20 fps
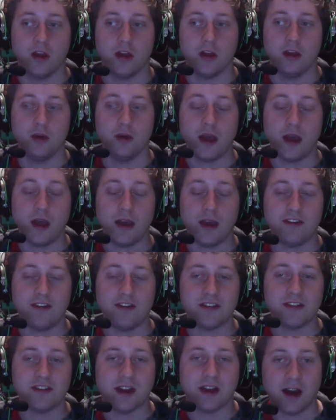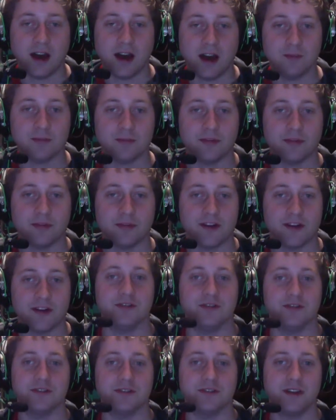you have these time
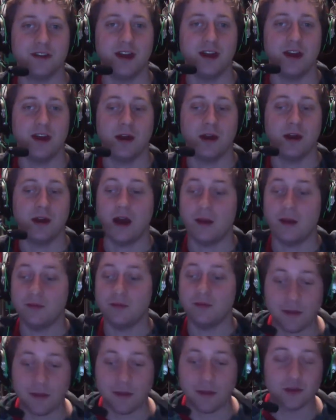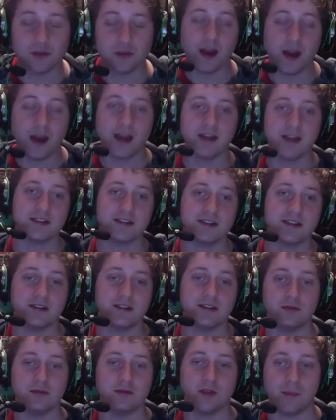pressures where I'm trying to
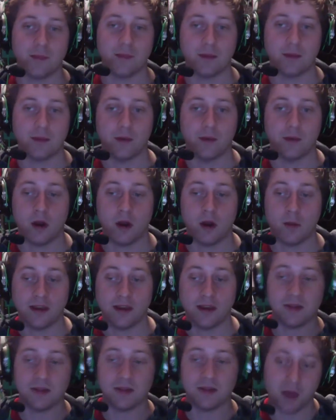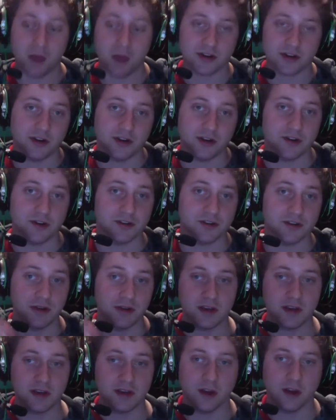do right by my opponent by getting my turn done so he
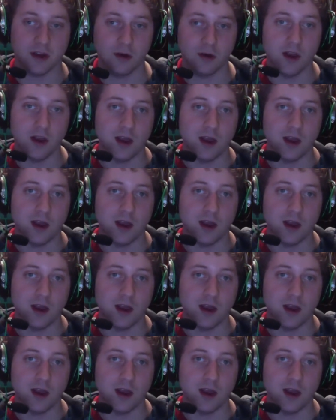can go,